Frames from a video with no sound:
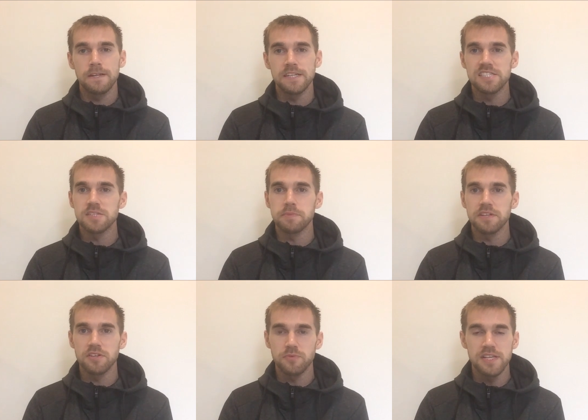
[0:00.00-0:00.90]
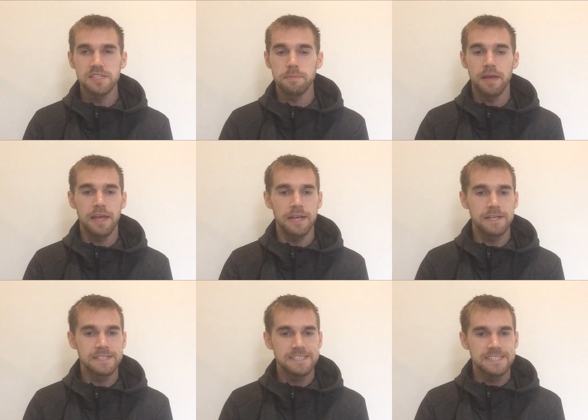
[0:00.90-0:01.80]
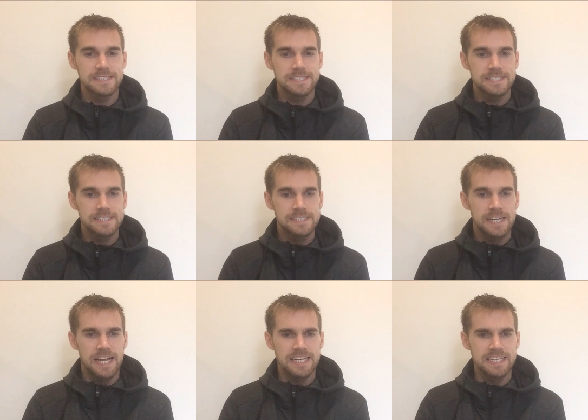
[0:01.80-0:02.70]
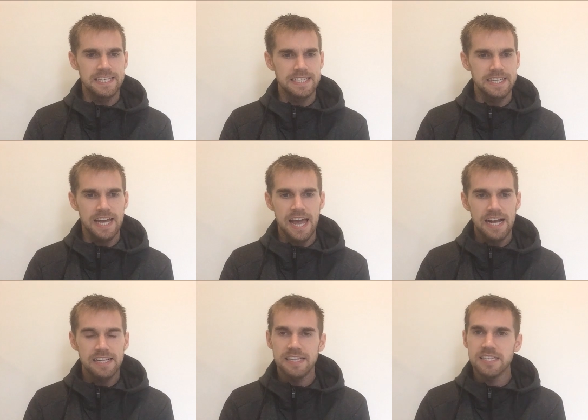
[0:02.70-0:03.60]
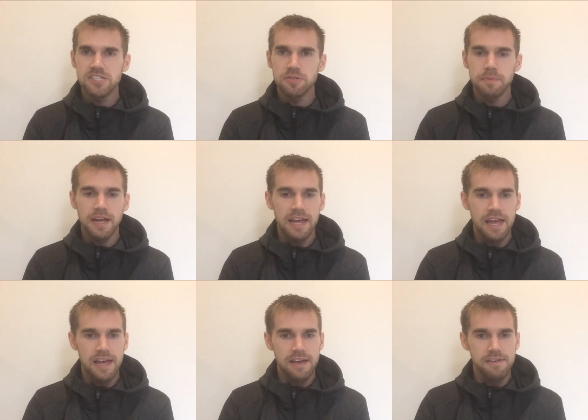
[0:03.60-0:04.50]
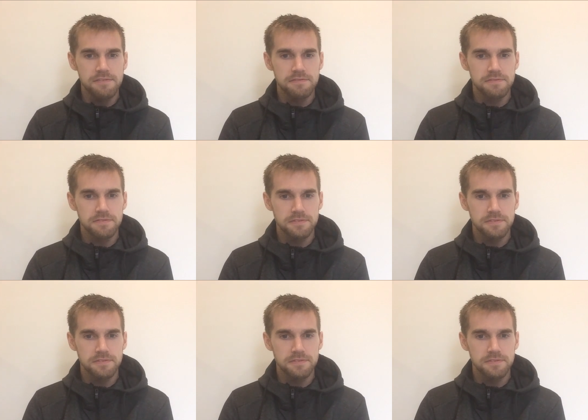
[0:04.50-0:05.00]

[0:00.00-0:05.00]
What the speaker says: needs to be in your resume. Any accolades you might have.